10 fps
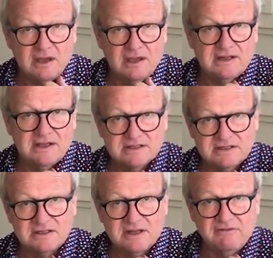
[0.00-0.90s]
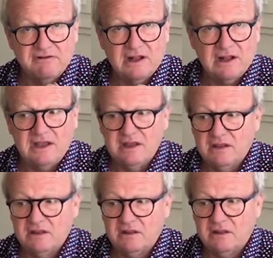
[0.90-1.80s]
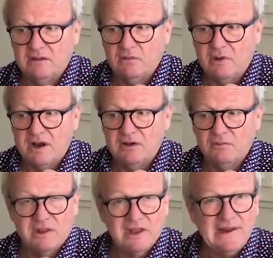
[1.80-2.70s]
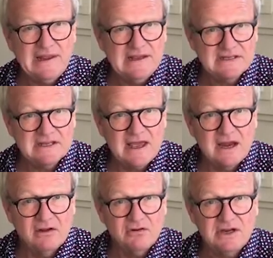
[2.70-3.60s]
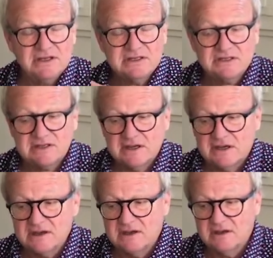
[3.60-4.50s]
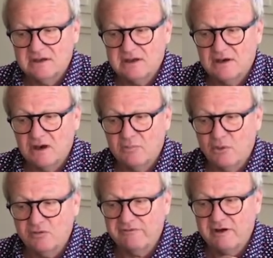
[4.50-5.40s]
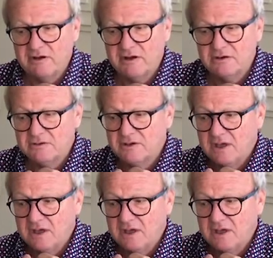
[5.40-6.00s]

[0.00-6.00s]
It is definitely the wine with the least calories in our portfolio,